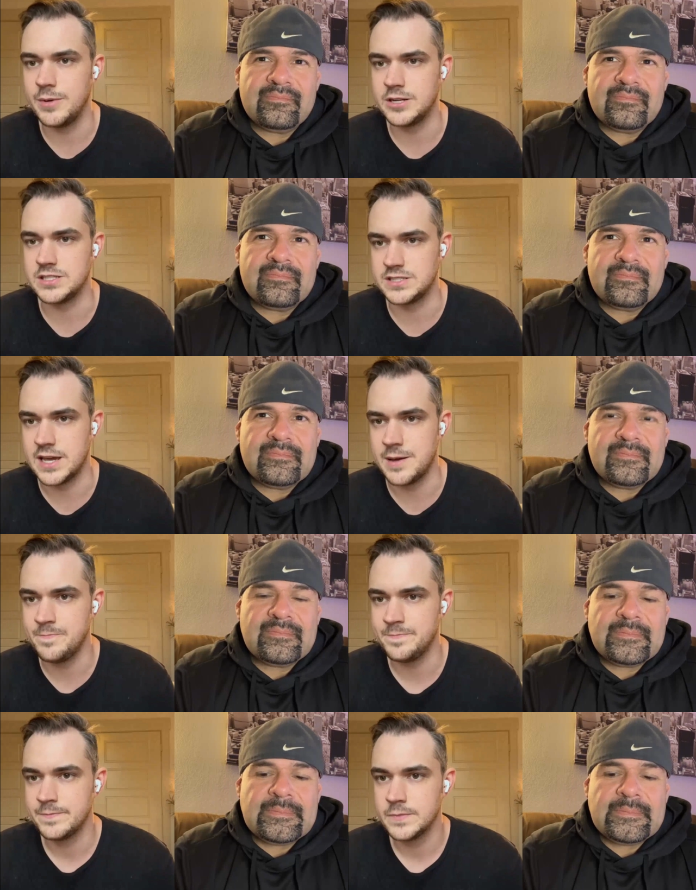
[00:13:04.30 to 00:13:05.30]
Speaker 1: it's pretty much the
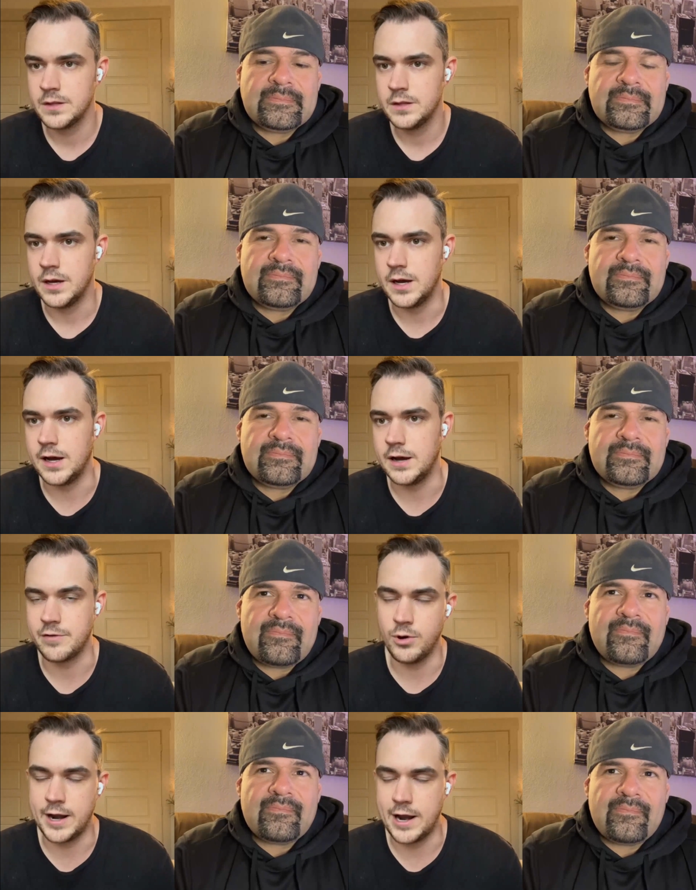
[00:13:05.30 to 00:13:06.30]
same
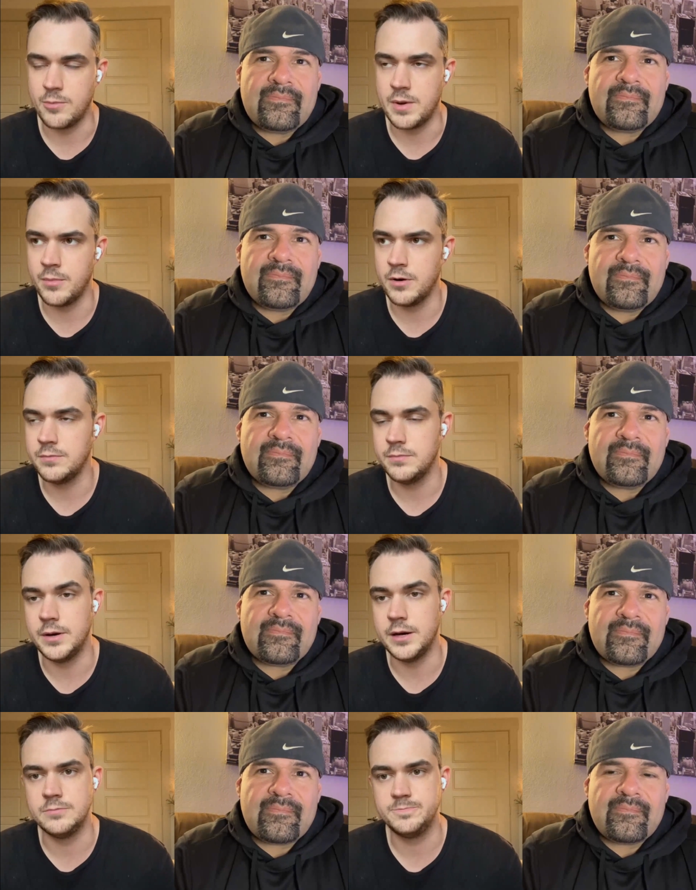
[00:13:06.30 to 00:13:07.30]
uh from what I
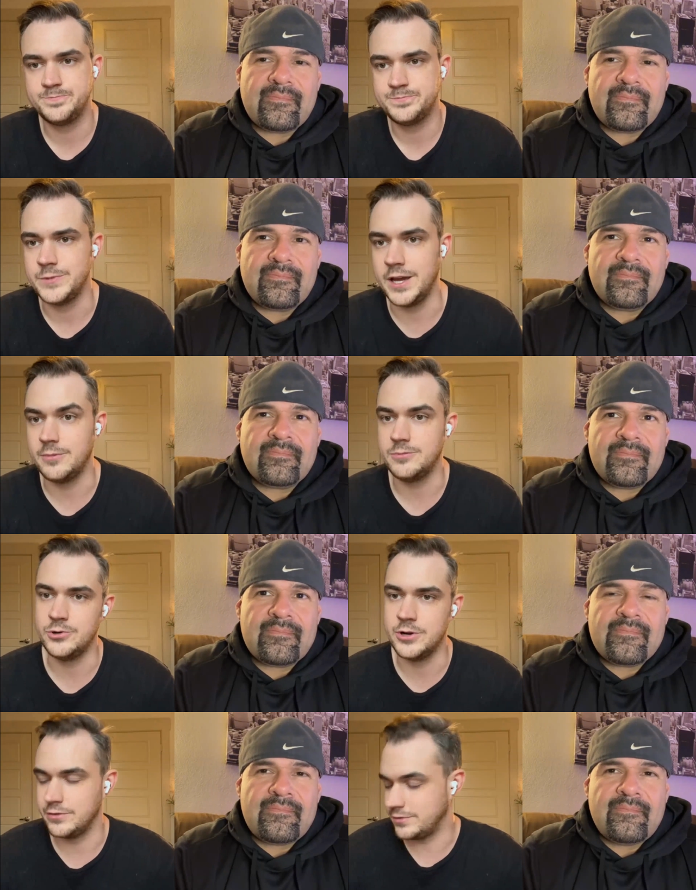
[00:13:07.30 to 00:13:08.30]
remember, but
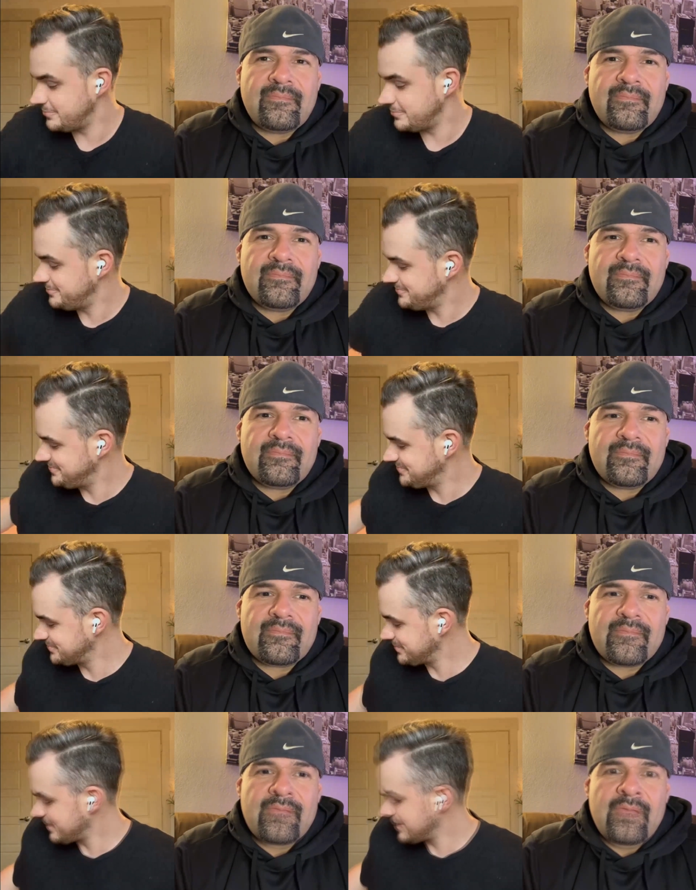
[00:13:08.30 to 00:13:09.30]
yeah, who knows.
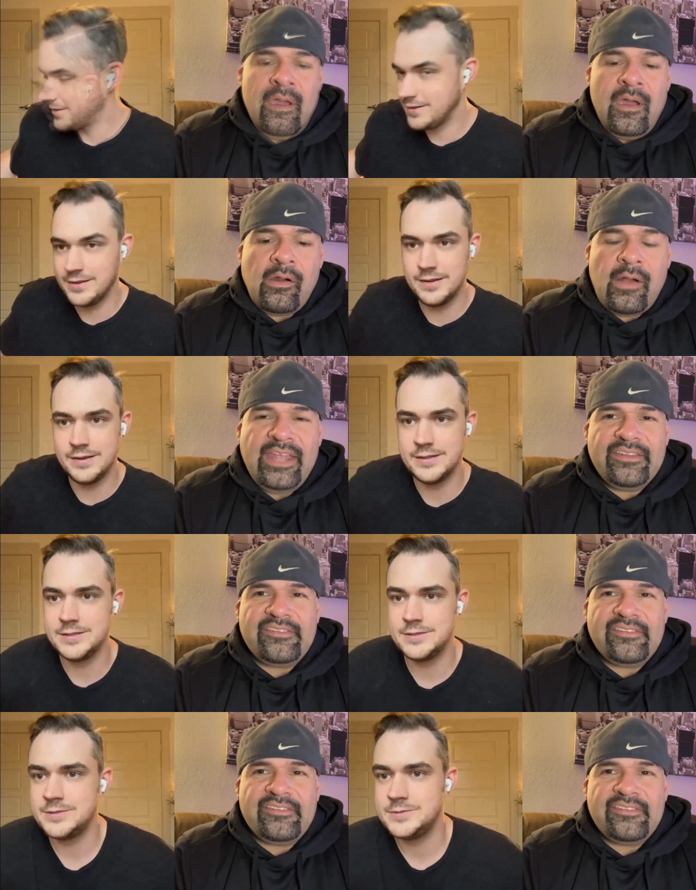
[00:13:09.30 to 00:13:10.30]
Speaker 2: All
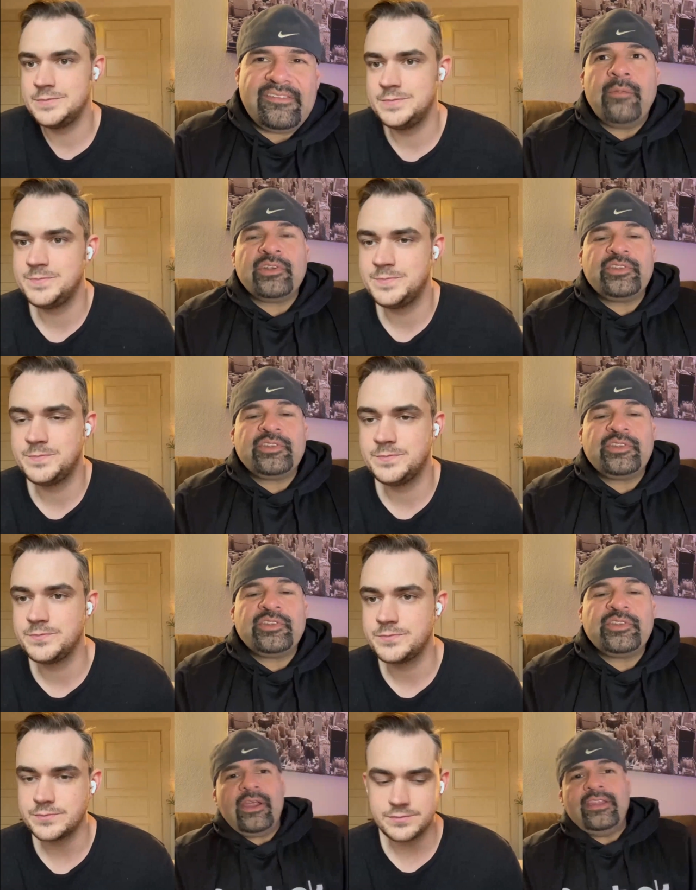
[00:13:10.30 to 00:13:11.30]
right, so my number
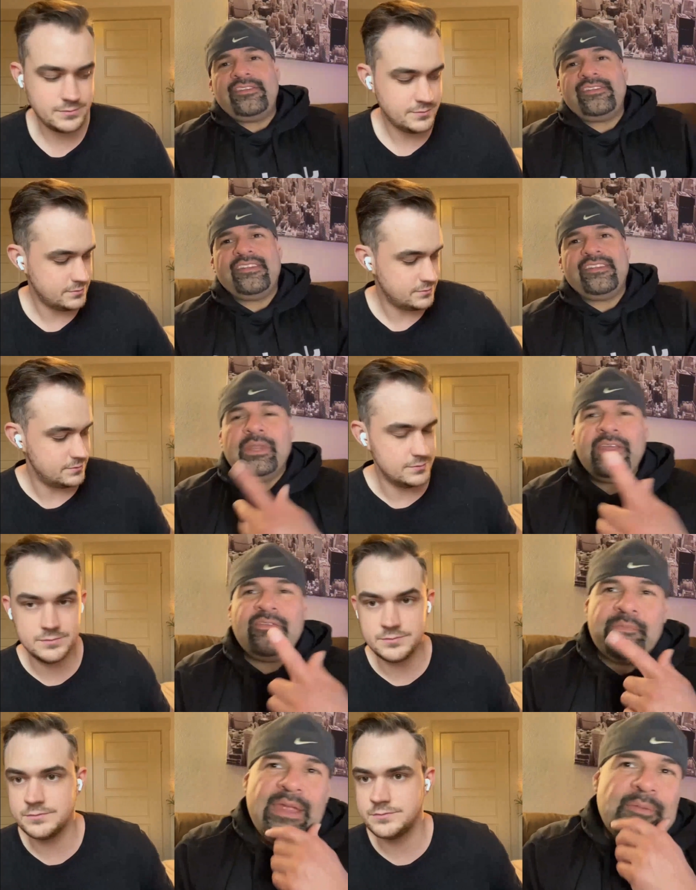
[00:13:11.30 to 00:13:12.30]
two fragrance is, I
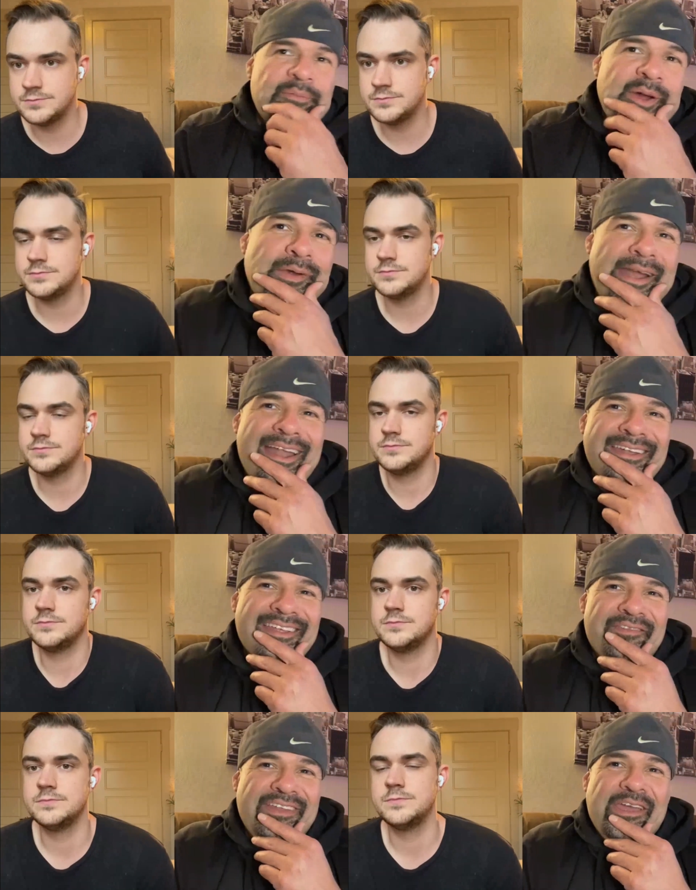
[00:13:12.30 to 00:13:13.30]
believe me, uh,
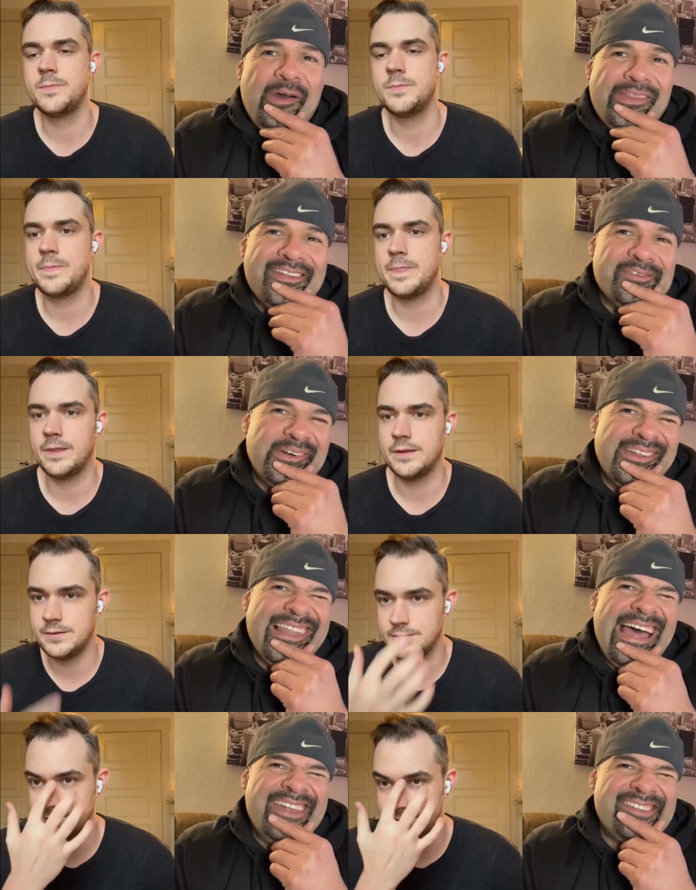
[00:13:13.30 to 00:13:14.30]
Brandon, I did a video on this
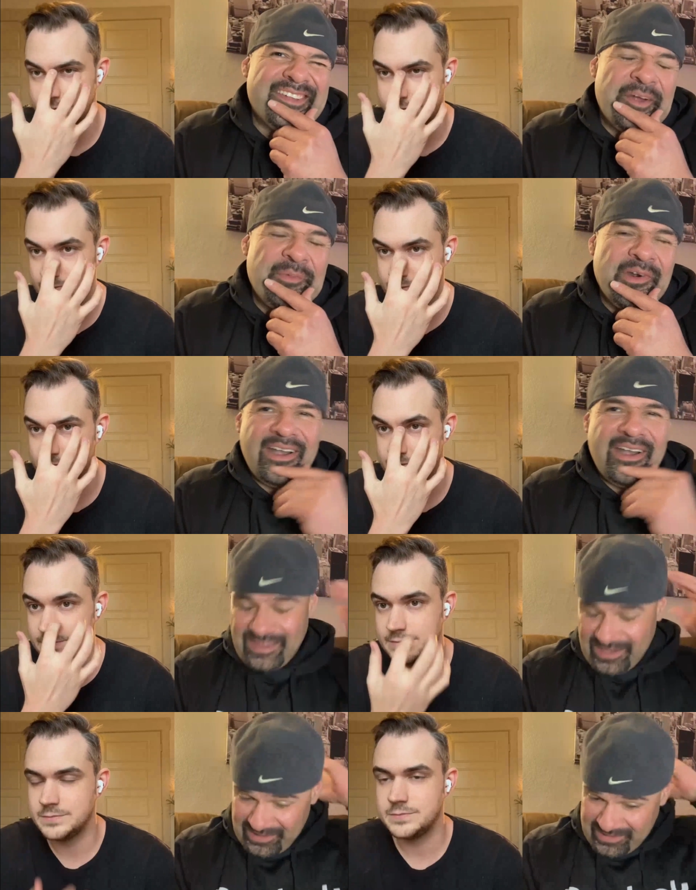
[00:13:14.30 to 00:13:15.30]
one last
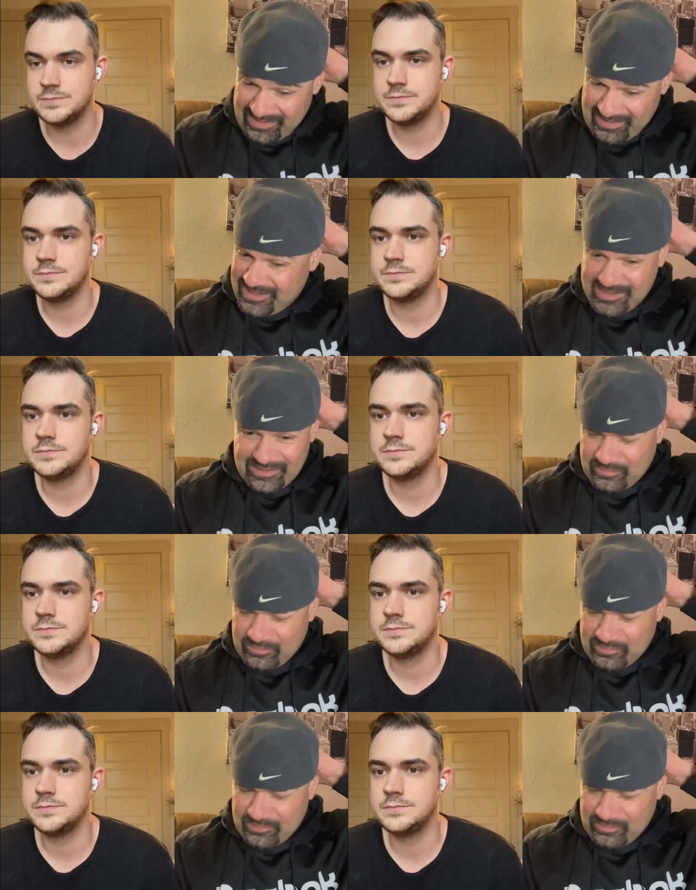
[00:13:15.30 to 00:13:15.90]
summer, I think,